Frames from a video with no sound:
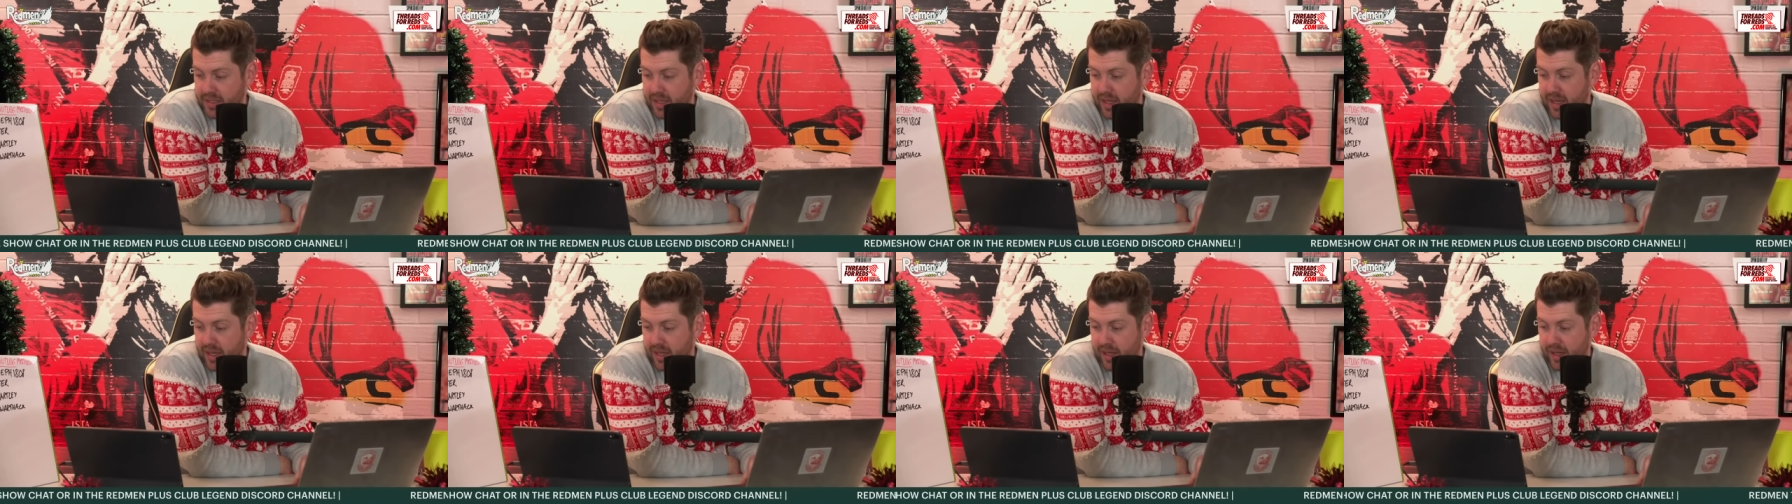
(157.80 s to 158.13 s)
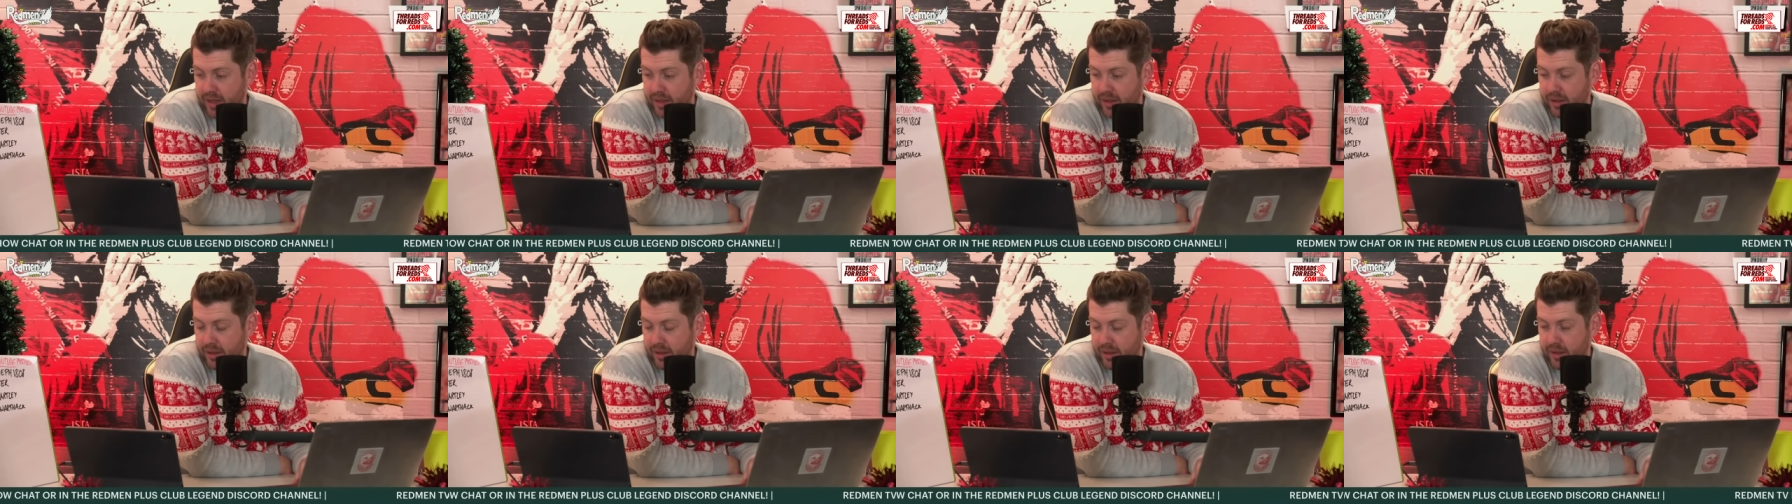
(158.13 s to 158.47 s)
first
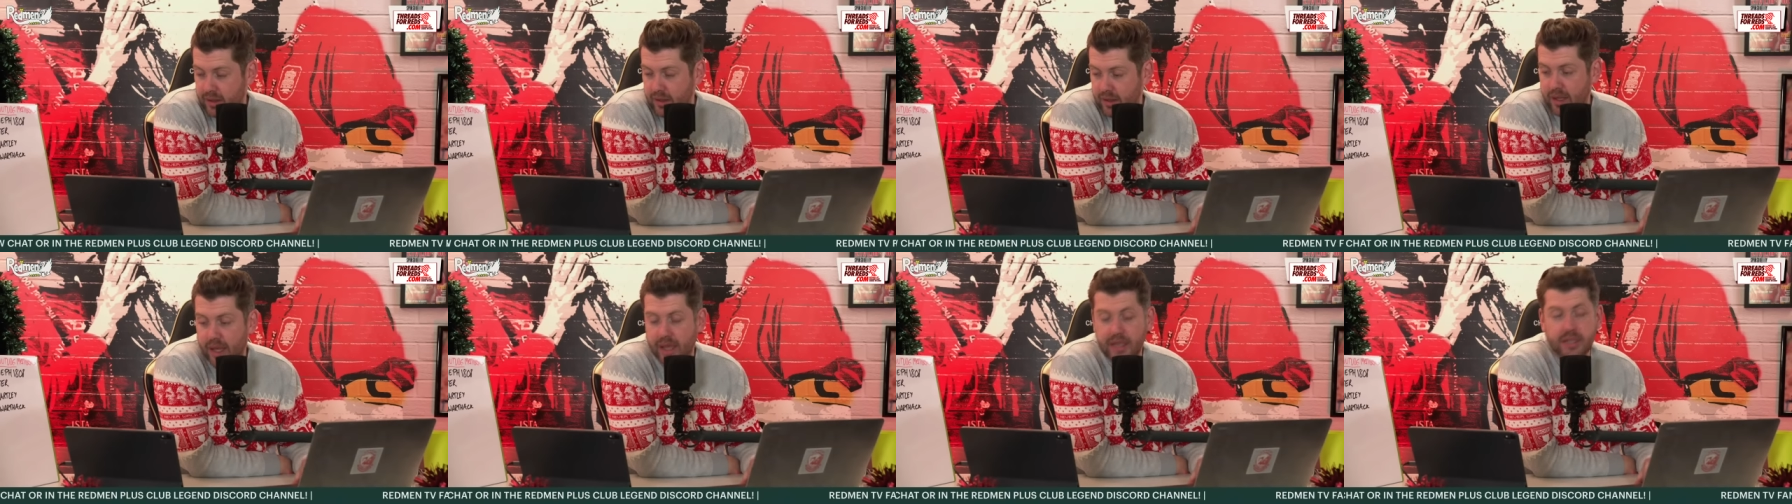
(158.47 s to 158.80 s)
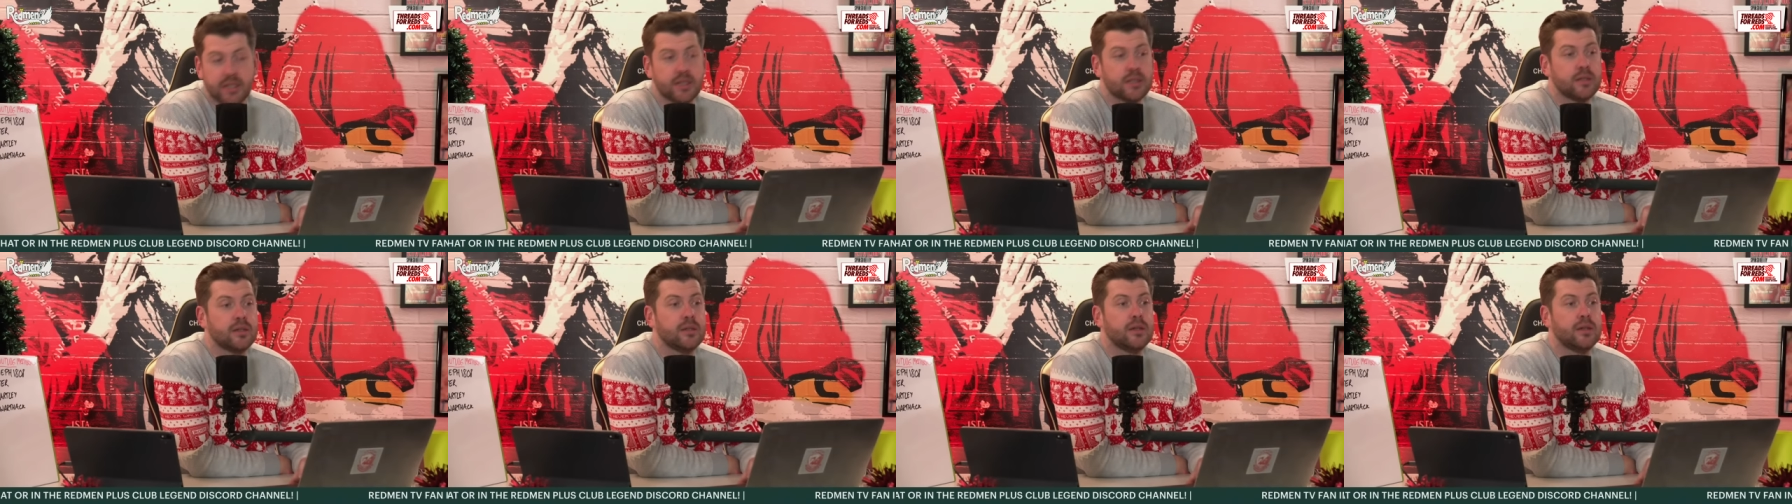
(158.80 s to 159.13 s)
of all,
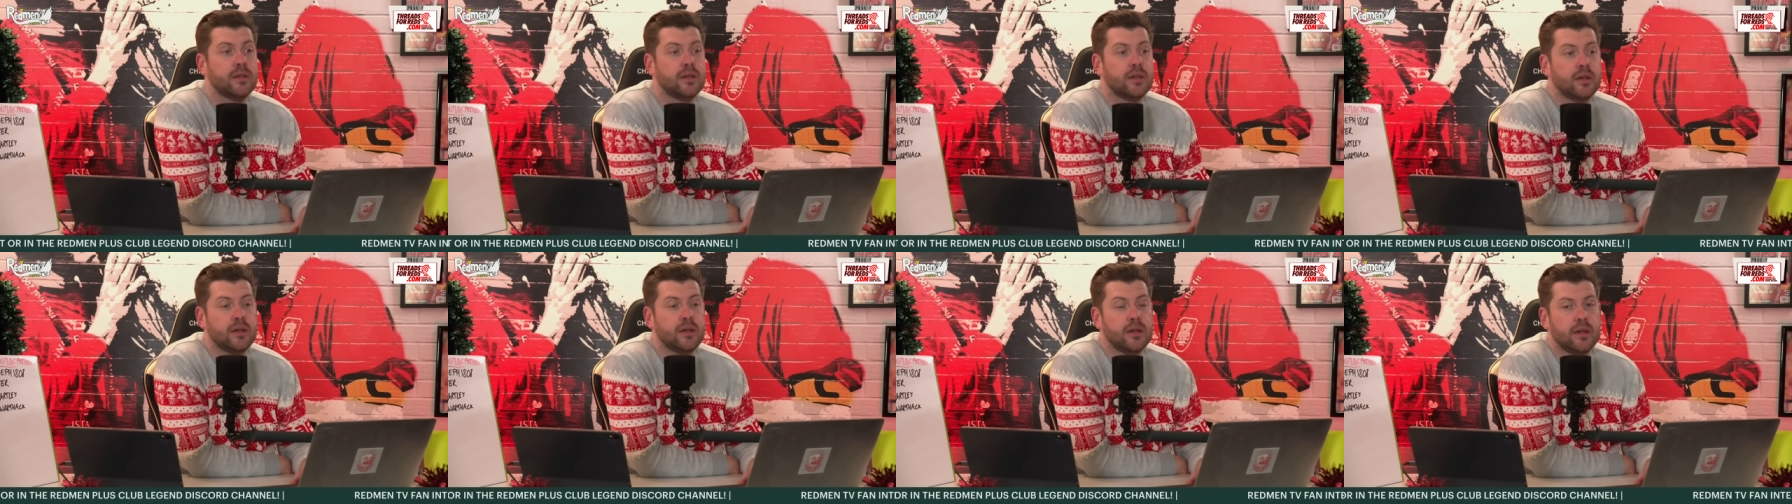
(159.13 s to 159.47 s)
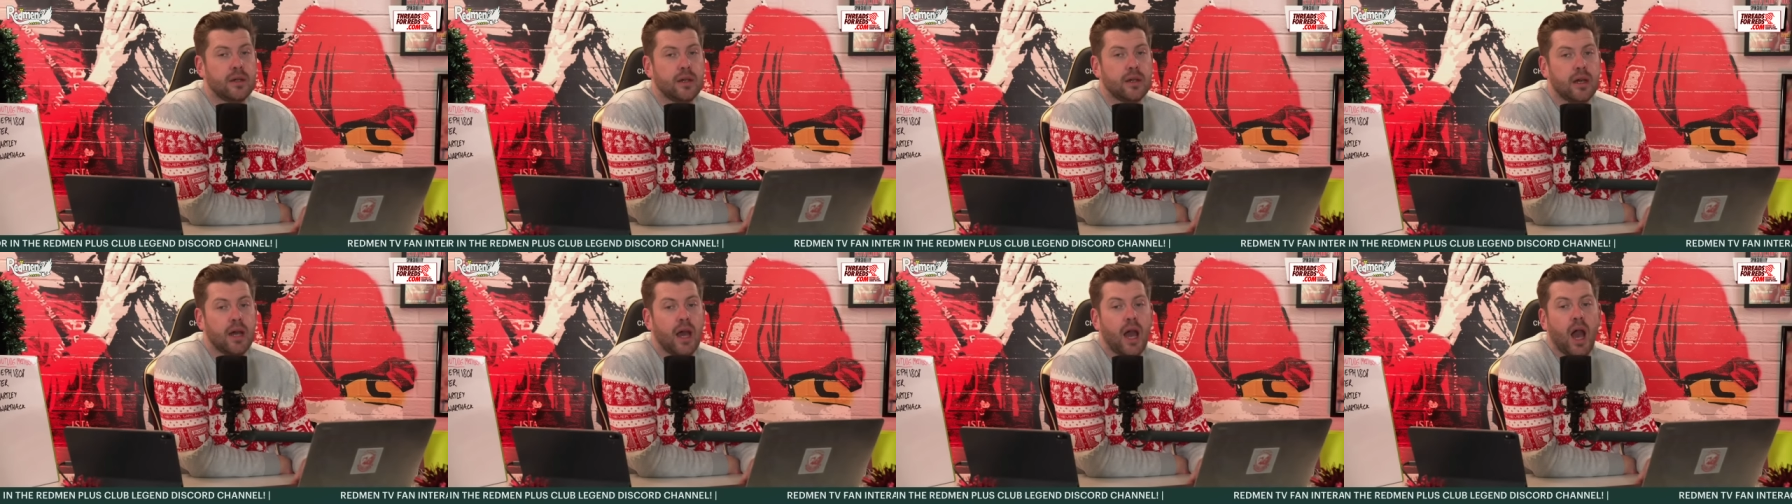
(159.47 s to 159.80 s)
yes, we need to do last
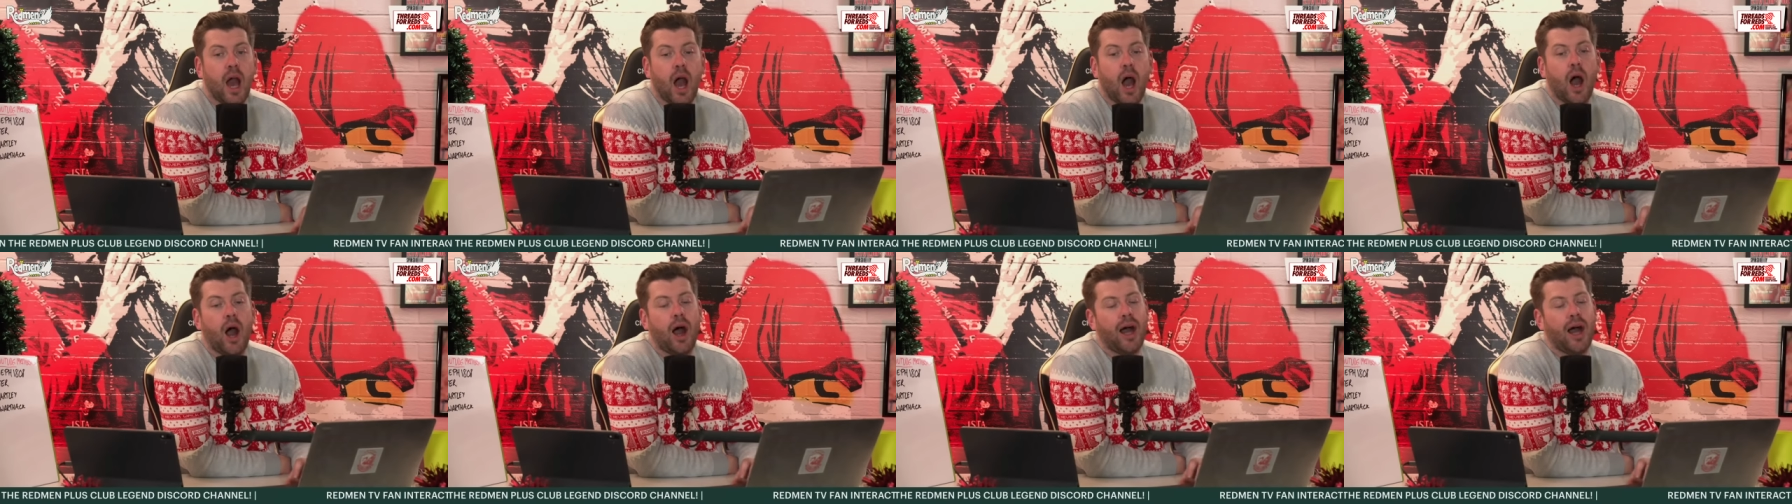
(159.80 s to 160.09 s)
night's question.